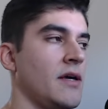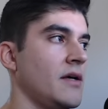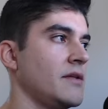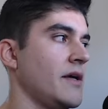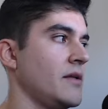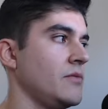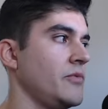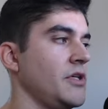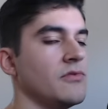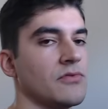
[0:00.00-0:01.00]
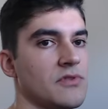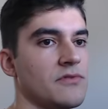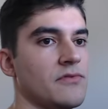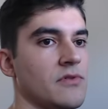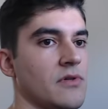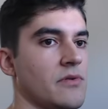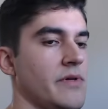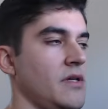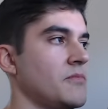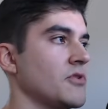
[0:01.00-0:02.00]
that we use for
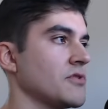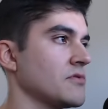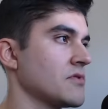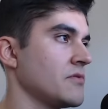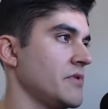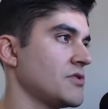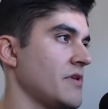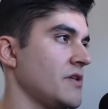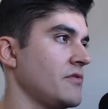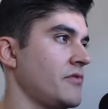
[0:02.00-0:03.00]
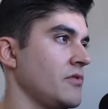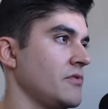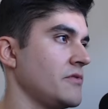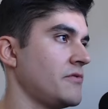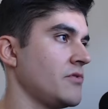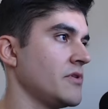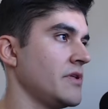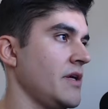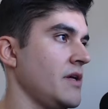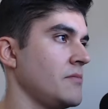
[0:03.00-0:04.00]
creating modules. We try to follow the folder
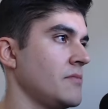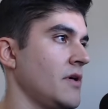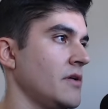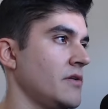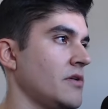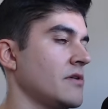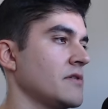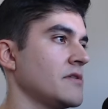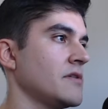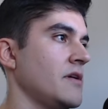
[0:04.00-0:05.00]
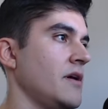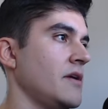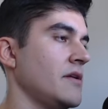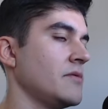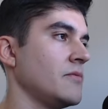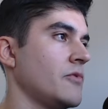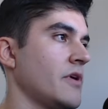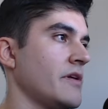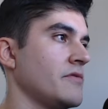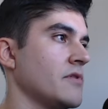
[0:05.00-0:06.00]
name, dot, and then
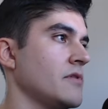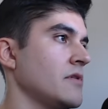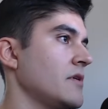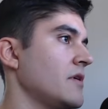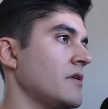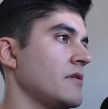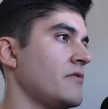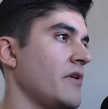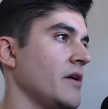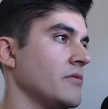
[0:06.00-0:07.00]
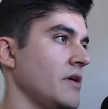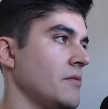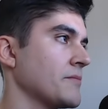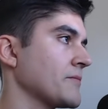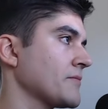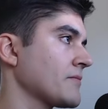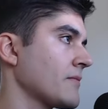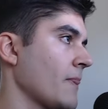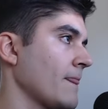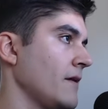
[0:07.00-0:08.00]
whatever file name.
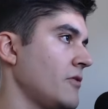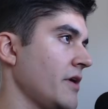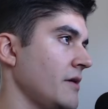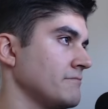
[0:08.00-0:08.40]
Okay,